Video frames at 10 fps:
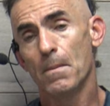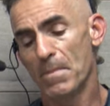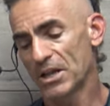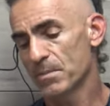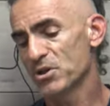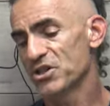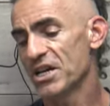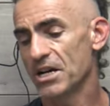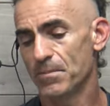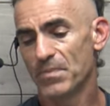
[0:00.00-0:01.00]
But to
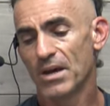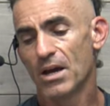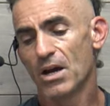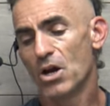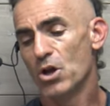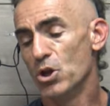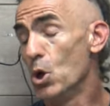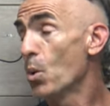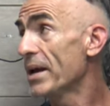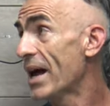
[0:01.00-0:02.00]
proceed,
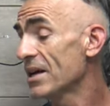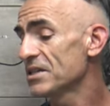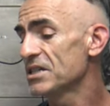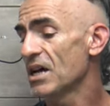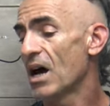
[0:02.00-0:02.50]
new analysis